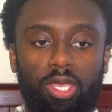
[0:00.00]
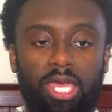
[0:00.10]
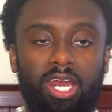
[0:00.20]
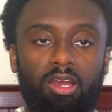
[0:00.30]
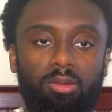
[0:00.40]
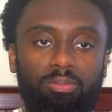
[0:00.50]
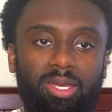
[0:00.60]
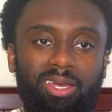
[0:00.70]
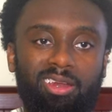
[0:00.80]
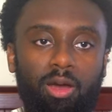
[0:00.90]
It ended up
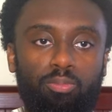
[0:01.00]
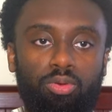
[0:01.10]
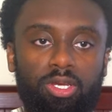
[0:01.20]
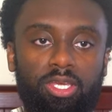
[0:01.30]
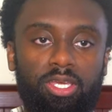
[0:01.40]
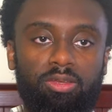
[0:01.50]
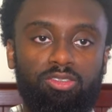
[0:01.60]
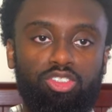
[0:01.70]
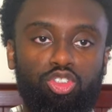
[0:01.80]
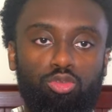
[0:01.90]
being a pretty
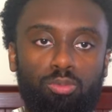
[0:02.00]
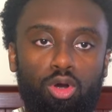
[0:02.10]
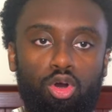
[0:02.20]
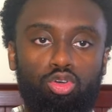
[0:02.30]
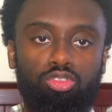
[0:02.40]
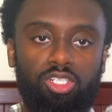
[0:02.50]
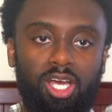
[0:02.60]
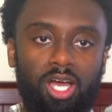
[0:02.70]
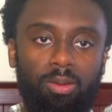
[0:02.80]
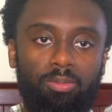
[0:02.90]
small
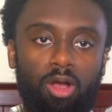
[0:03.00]
job.